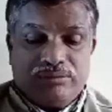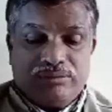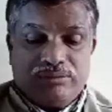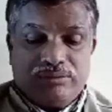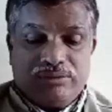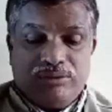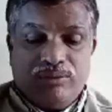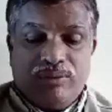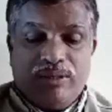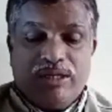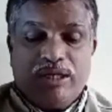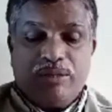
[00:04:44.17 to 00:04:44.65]

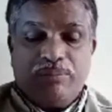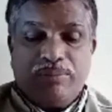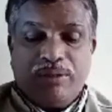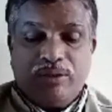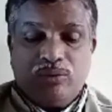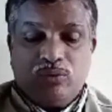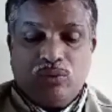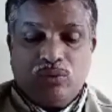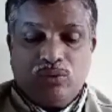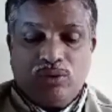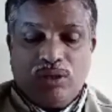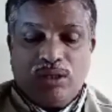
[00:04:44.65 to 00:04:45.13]
divided by
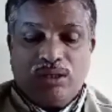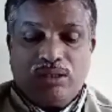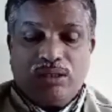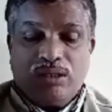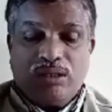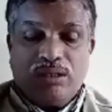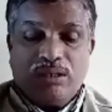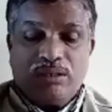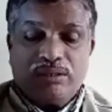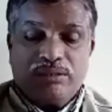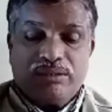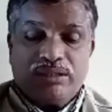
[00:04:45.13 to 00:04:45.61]
total
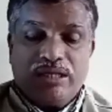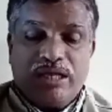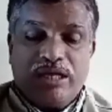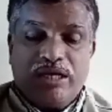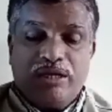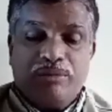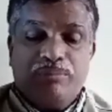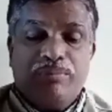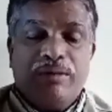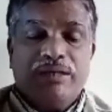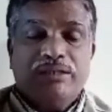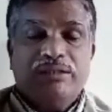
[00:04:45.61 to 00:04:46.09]
current
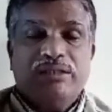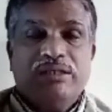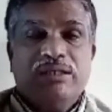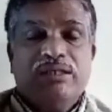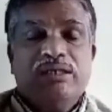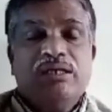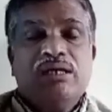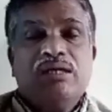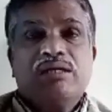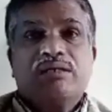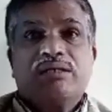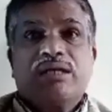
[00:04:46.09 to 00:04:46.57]
carried by the
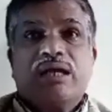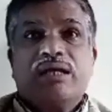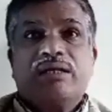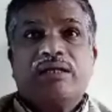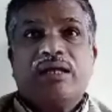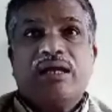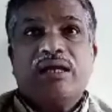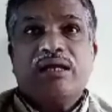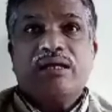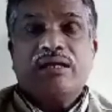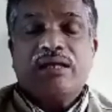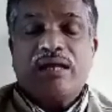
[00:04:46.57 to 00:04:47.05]

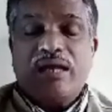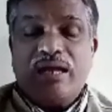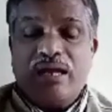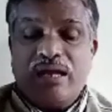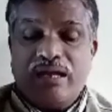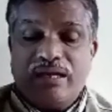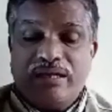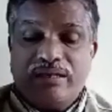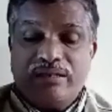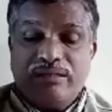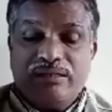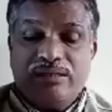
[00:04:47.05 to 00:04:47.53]
cation
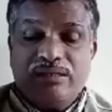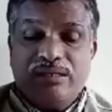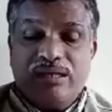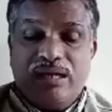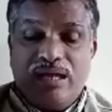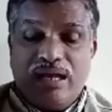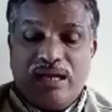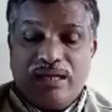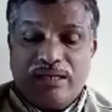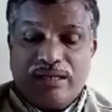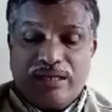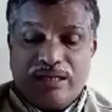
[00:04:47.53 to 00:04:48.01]
and
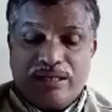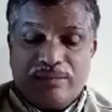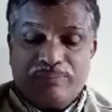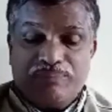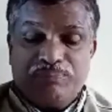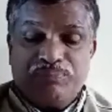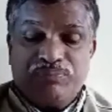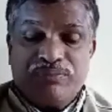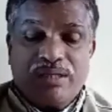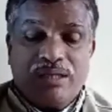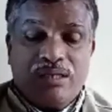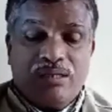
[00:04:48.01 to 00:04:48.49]
anion.
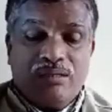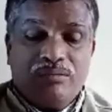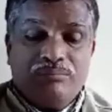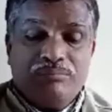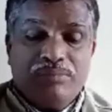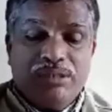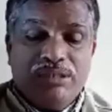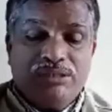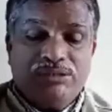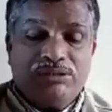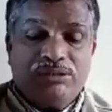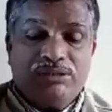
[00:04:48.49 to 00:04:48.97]

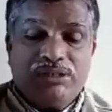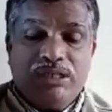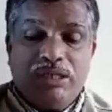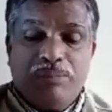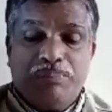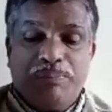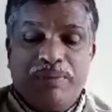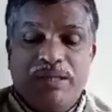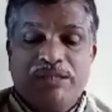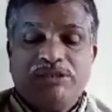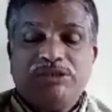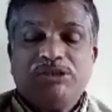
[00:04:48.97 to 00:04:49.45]
Means T
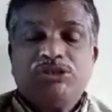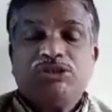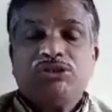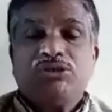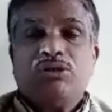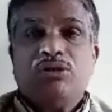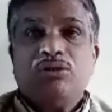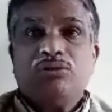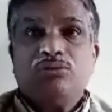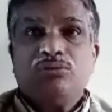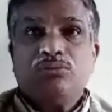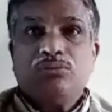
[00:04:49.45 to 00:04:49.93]
plus is
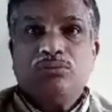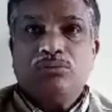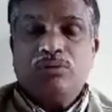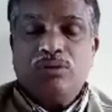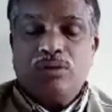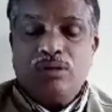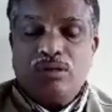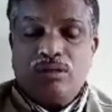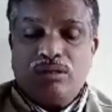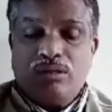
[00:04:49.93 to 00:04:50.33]
equal to